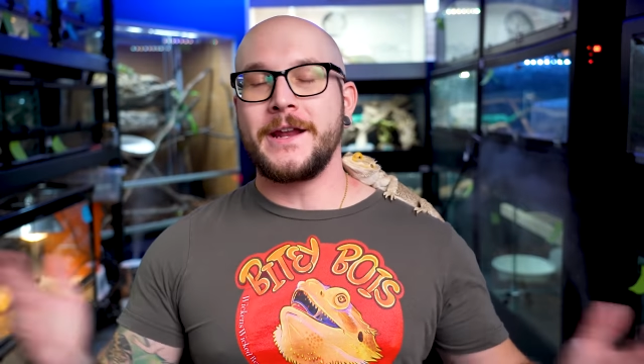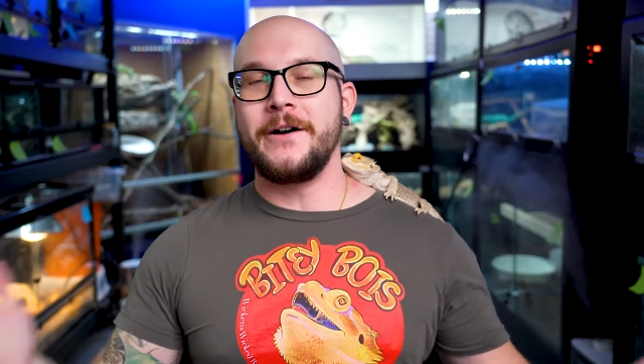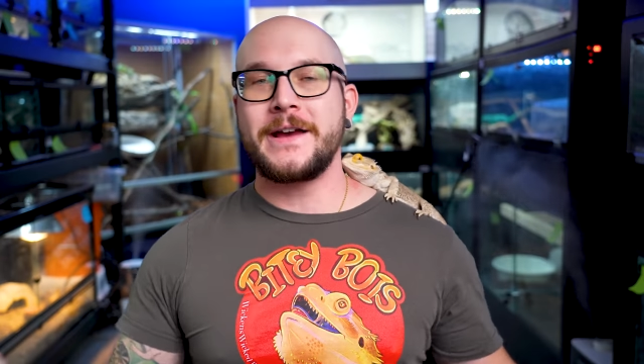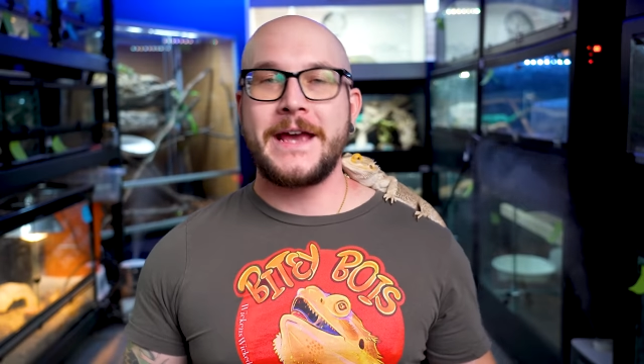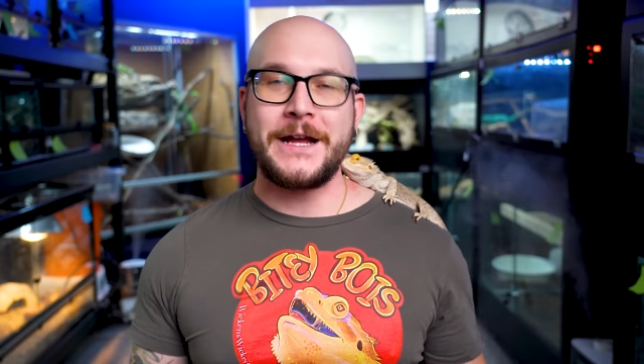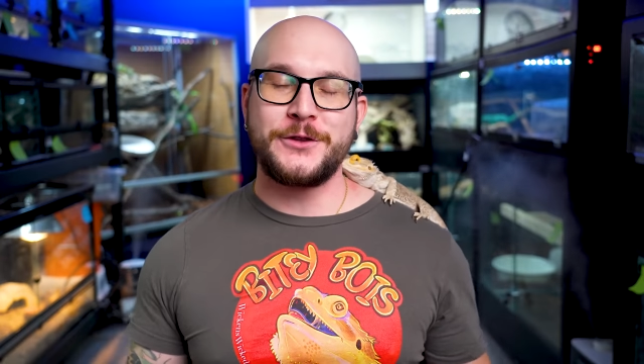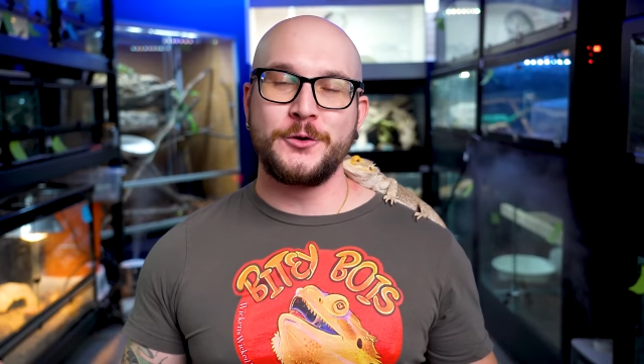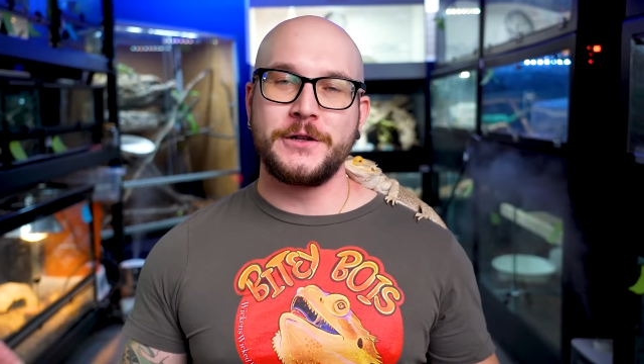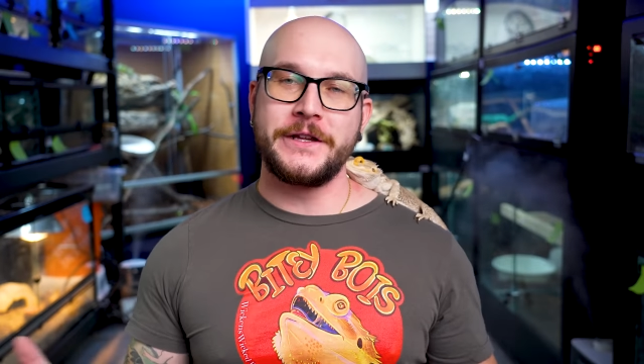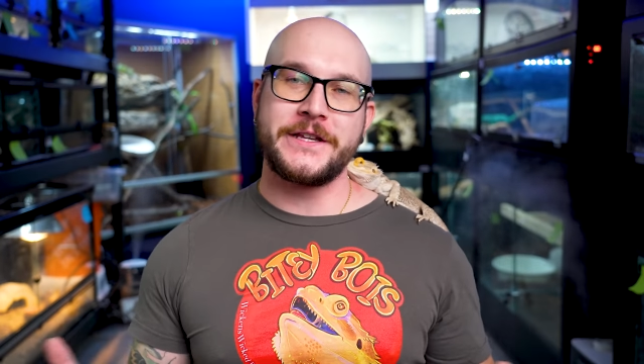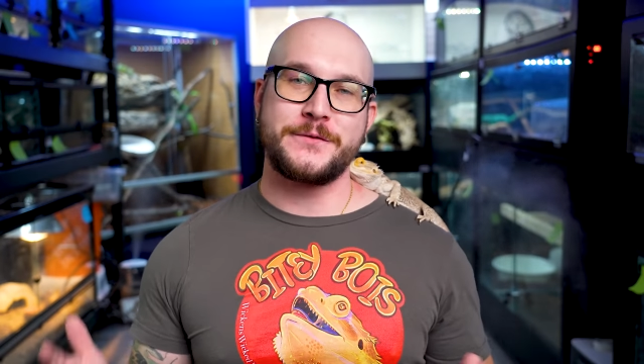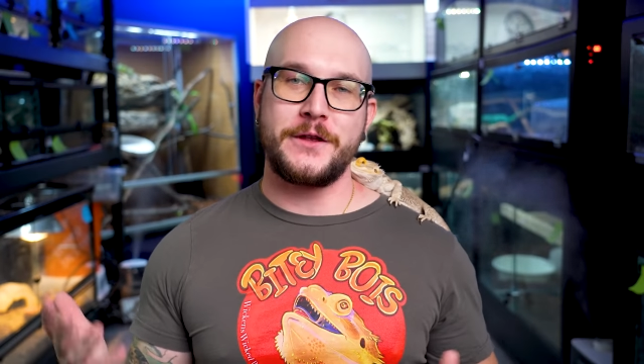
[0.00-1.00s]
know I can't do a
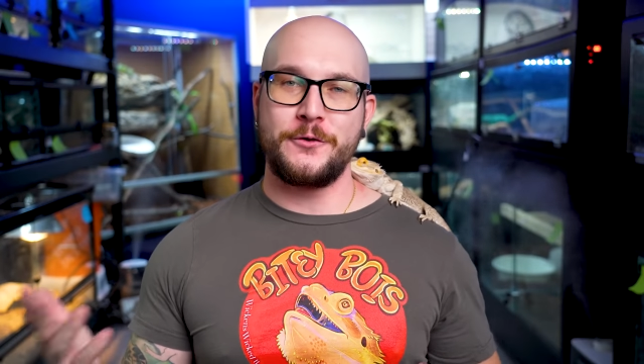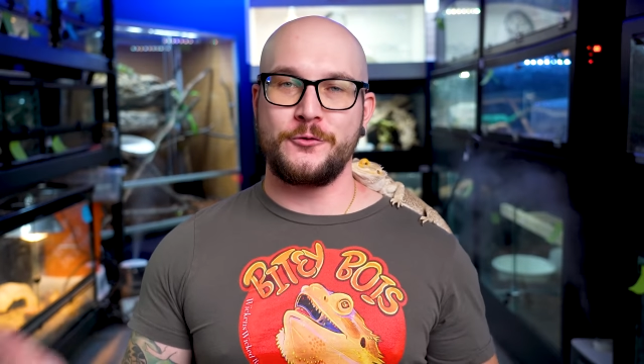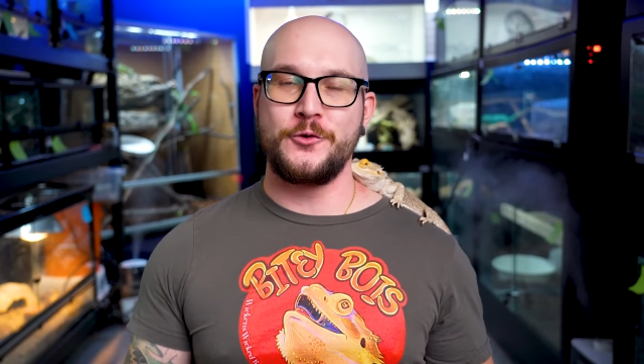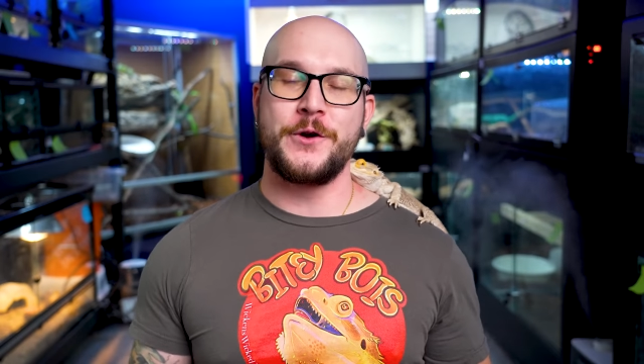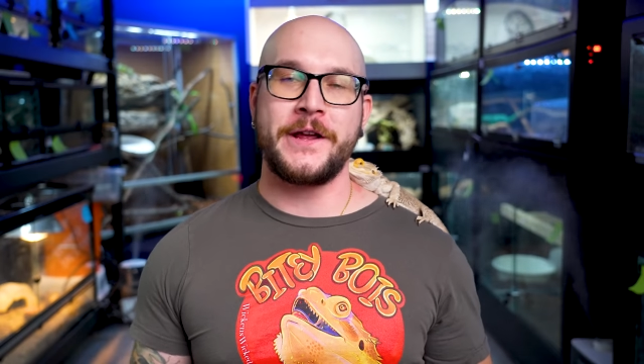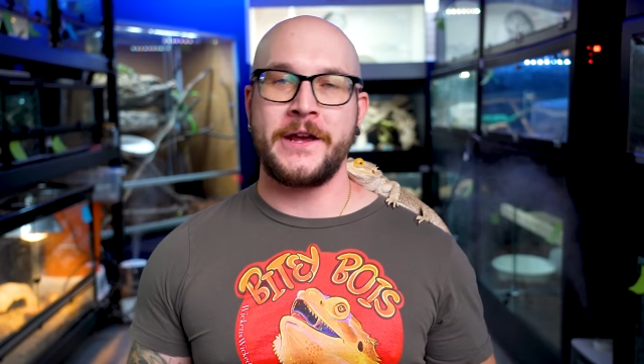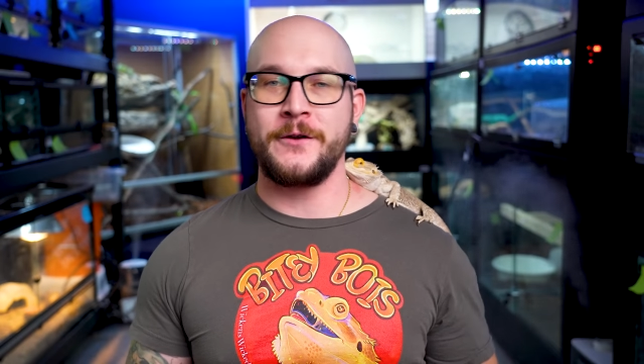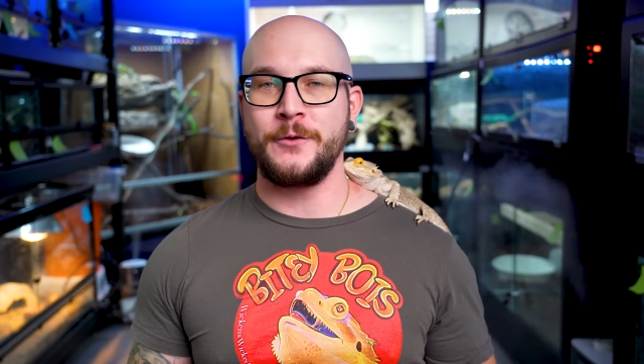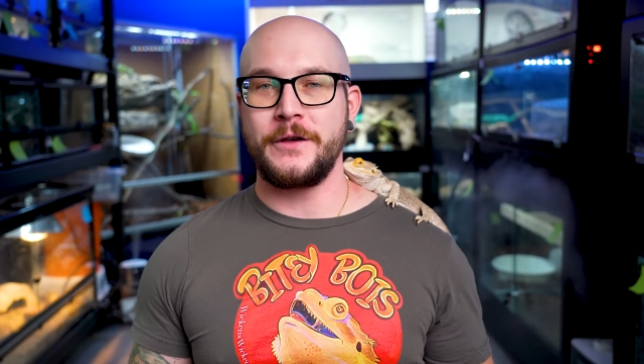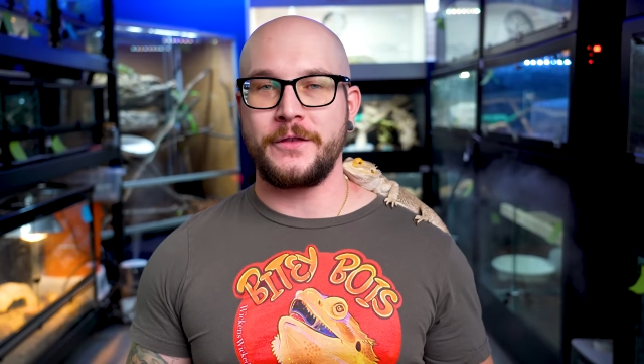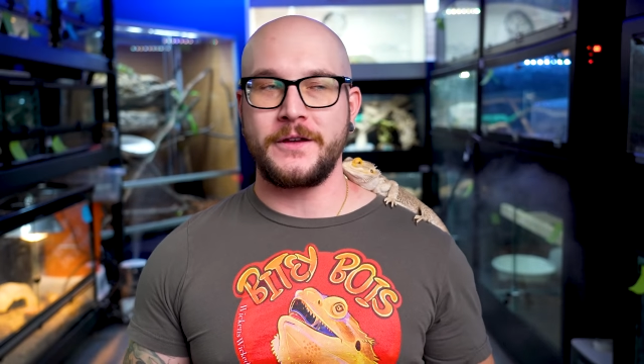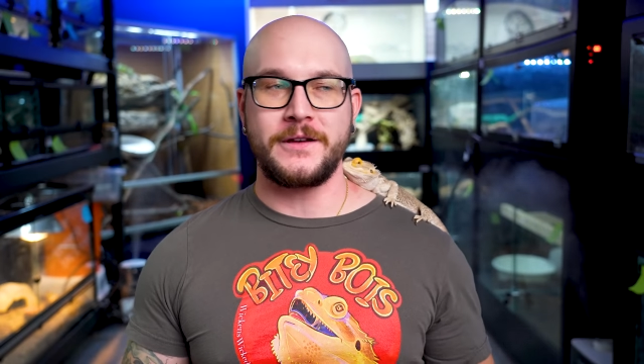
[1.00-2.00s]
list without ruining it
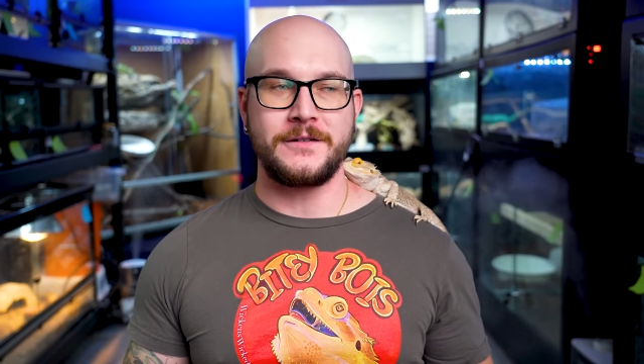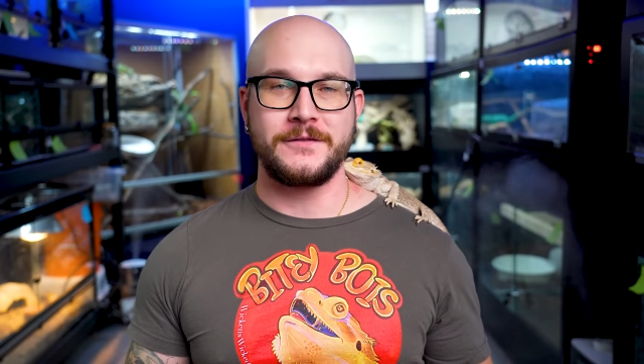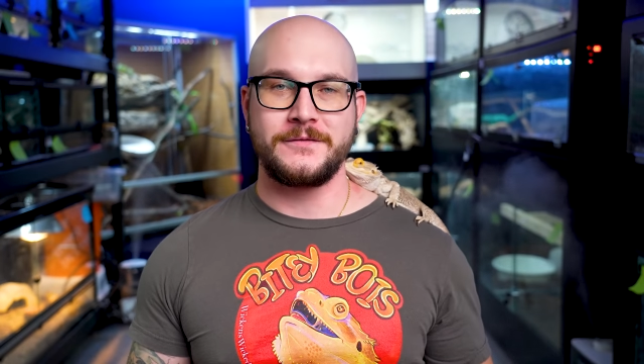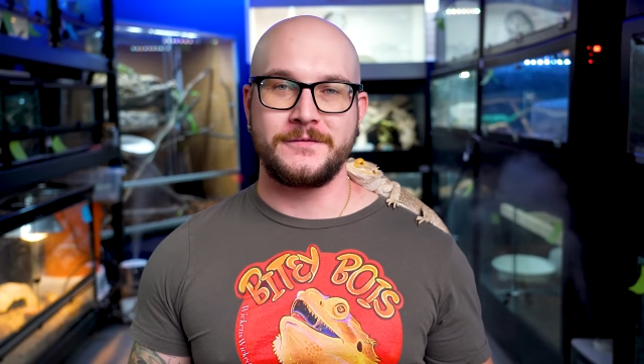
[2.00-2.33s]
with a